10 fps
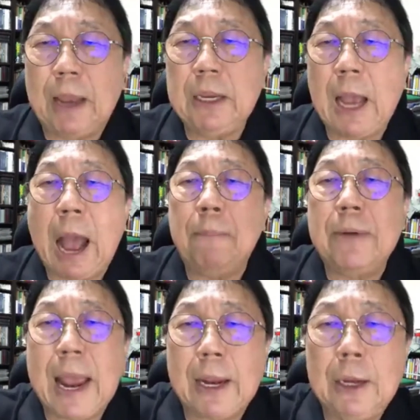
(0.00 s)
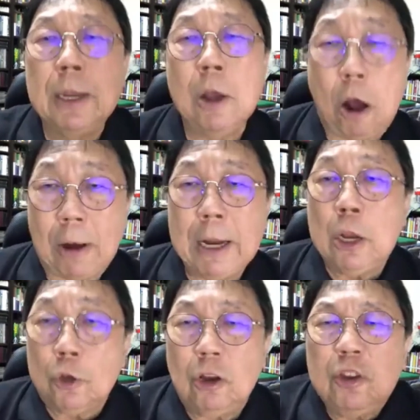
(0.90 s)
by your upline. All right.
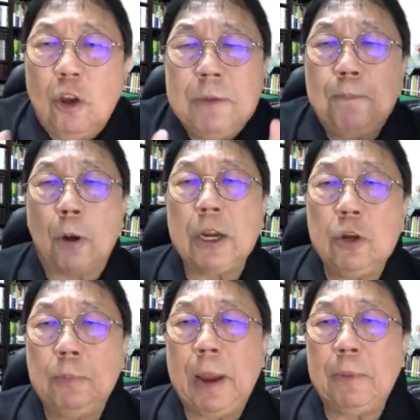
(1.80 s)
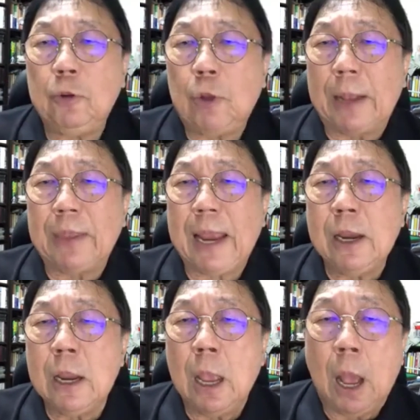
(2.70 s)
So it's so important to be able to
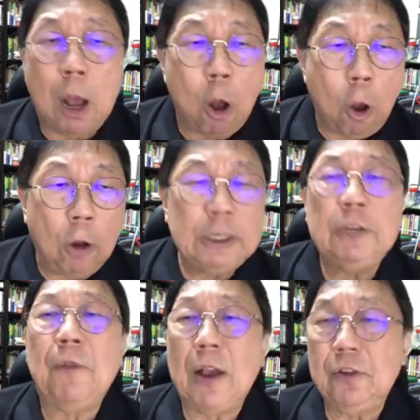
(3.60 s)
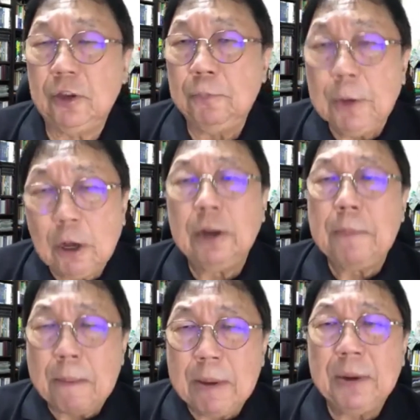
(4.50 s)
attend all these functions. Because
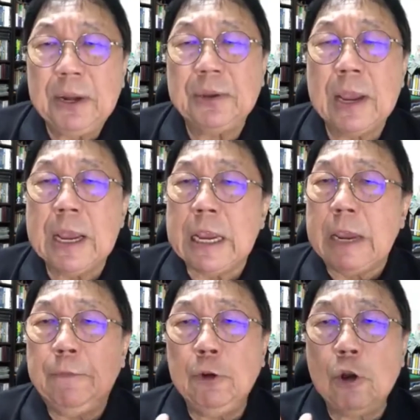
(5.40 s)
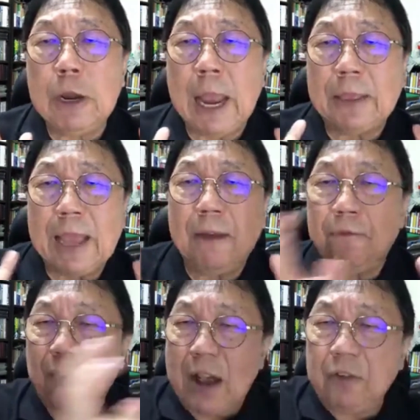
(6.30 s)
remember this, if you don't attend
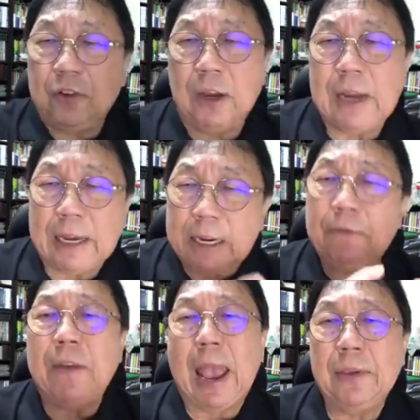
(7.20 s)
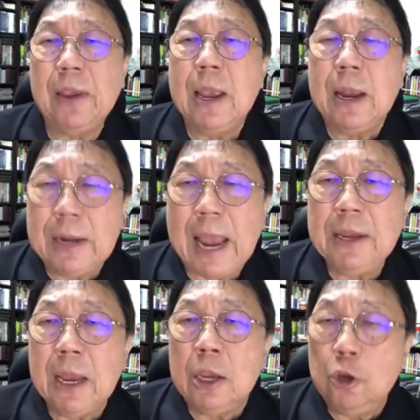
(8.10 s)
function and events,
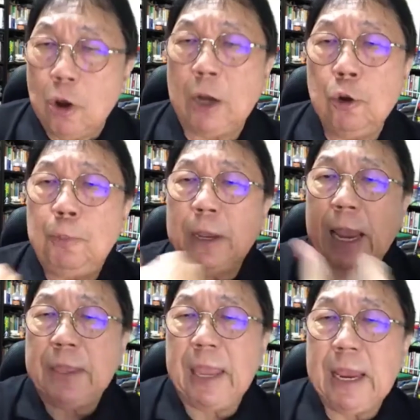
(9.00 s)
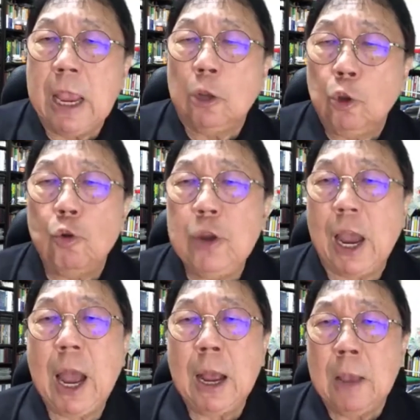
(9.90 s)
then you are duplicating to
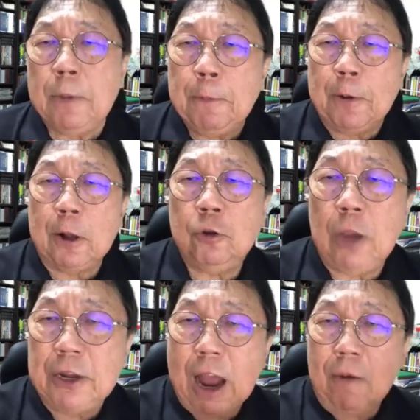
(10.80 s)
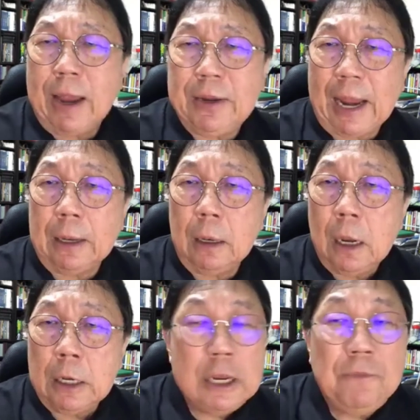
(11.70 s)
your people, to your downline, that
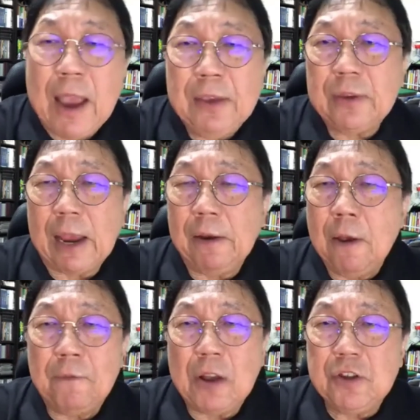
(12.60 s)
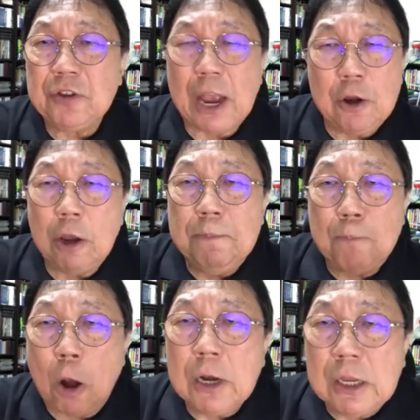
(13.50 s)
events and functions are not
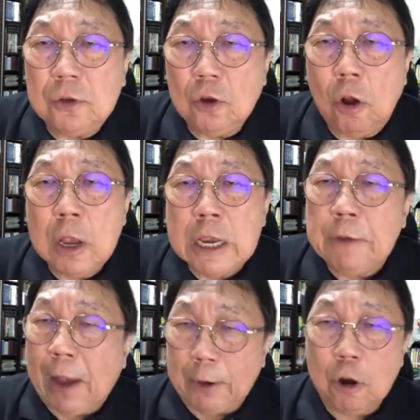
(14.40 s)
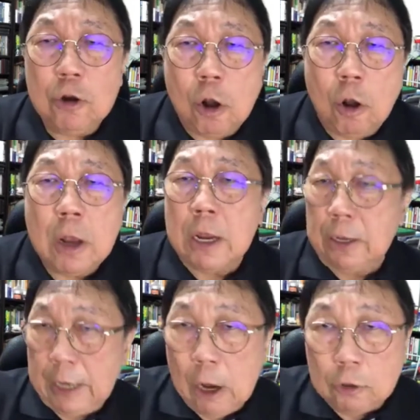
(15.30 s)
important. So if I don't go,
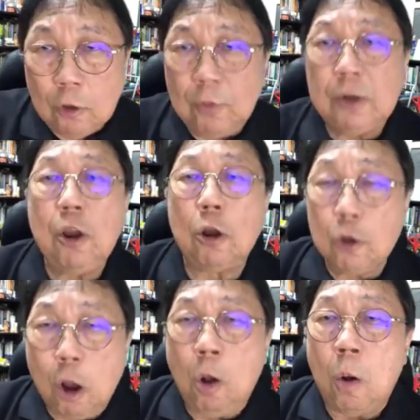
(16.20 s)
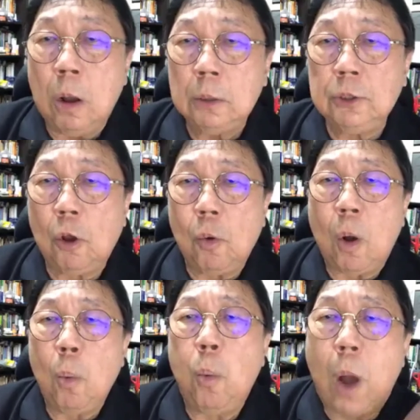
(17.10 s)
they also will not go. So
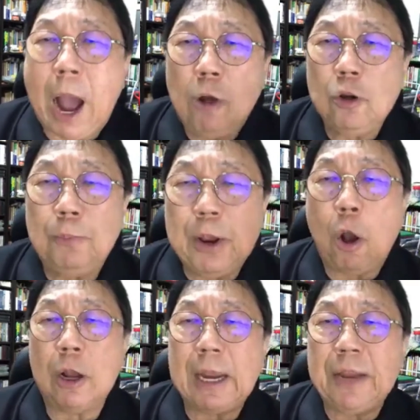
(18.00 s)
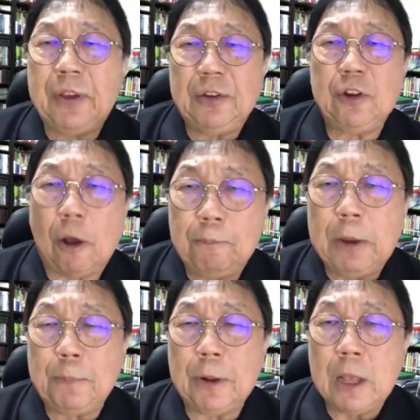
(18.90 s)
how do you build an organization of
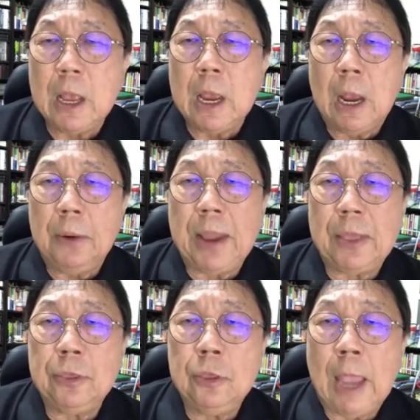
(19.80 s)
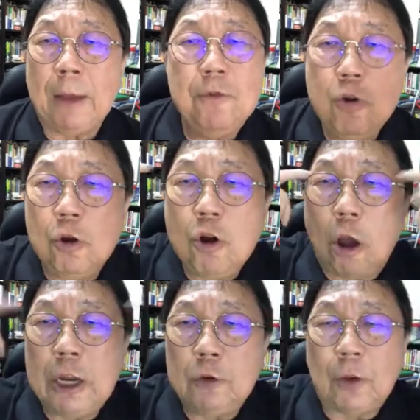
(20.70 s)
people that have no
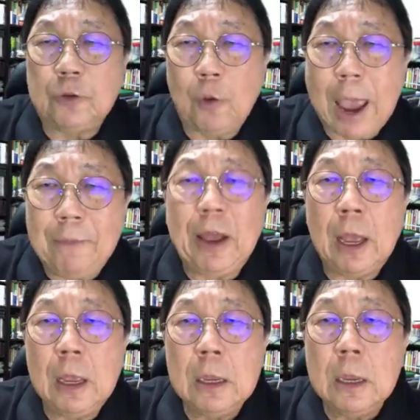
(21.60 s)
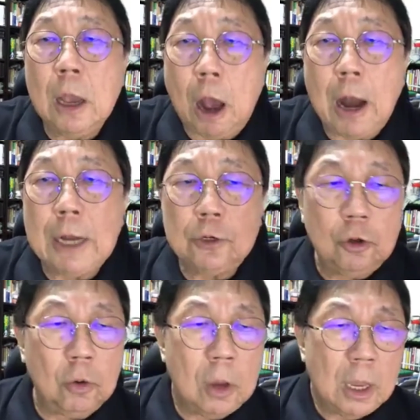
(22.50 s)
knowledge whatsoever? All right,
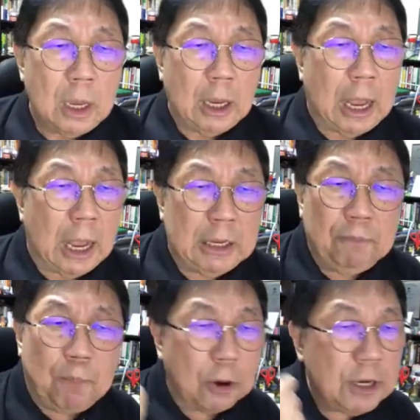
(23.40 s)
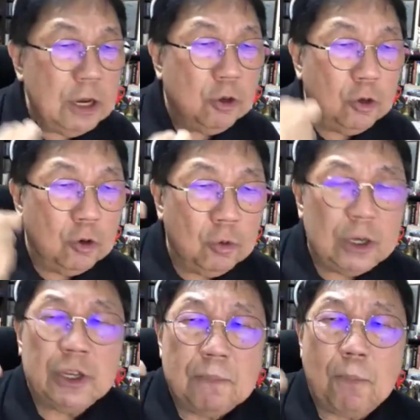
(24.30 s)
so it's important
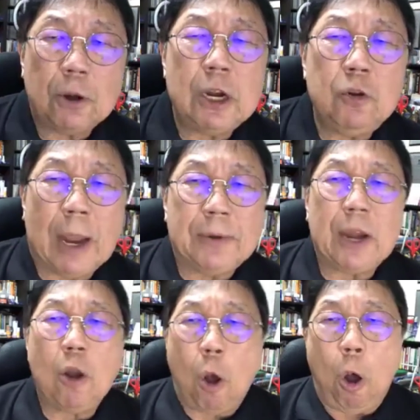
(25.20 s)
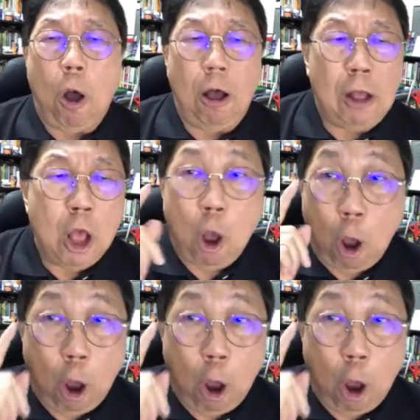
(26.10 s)
to attend all